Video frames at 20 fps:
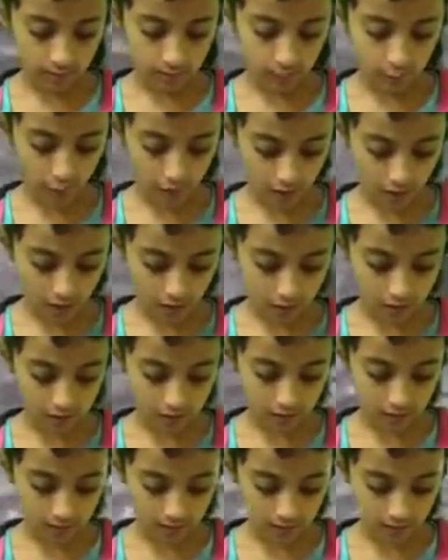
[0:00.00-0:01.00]

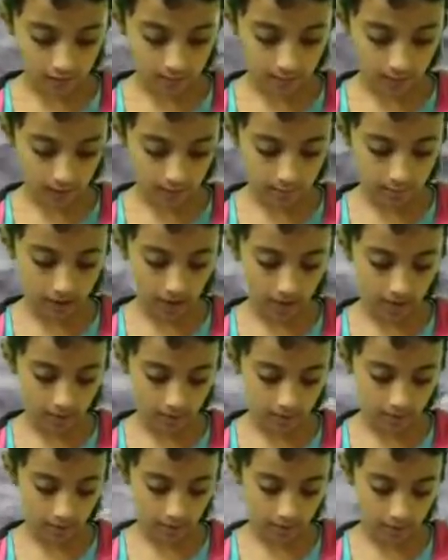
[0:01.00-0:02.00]
475
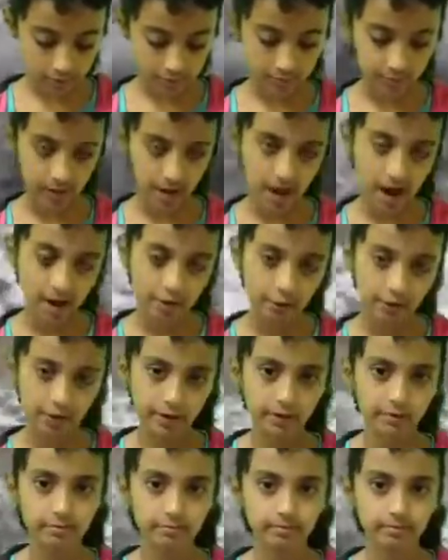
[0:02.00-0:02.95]
miles per hour.